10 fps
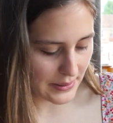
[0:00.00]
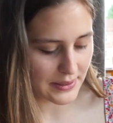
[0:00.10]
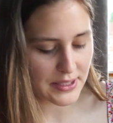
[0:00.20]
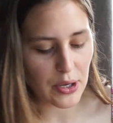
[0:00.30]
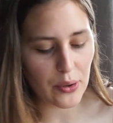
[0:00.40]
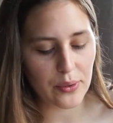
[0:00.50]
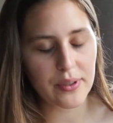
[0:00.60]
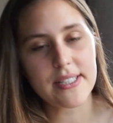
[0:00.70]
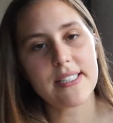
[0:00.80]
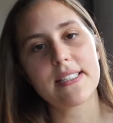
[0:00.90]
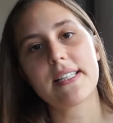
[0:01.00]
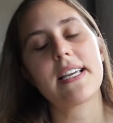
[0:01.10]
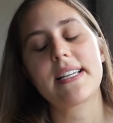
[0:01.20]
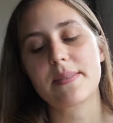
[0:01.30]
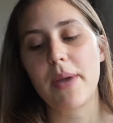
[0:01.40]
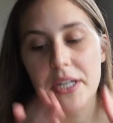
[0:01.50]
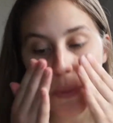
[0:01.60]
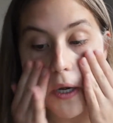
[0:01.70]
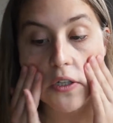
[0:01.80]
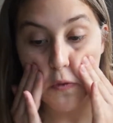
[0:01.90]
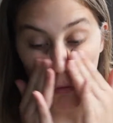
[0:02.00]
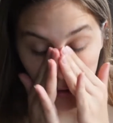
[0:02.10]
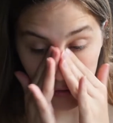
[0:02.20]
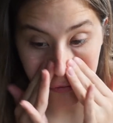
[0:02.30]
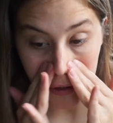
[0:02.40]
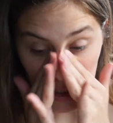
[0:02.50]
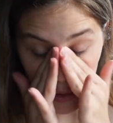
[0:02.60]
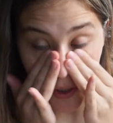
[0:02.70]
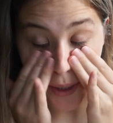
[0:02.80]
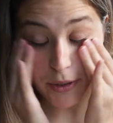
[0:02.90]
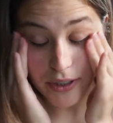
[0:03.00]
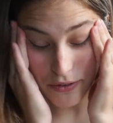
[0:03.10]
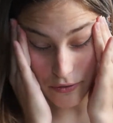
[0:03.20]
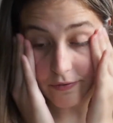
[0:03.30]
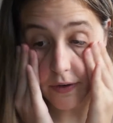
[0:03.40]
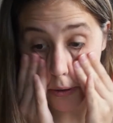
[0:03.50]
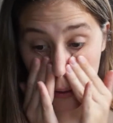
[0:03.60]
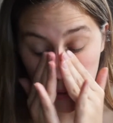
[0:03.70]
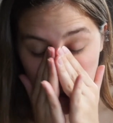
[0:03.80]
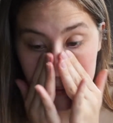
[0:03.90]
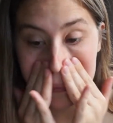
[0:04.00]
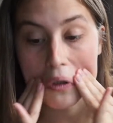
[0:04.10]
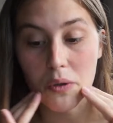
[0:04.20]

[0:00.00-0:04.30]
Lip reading: So this is the Smashbox Photo Finish Primer. It's a very popular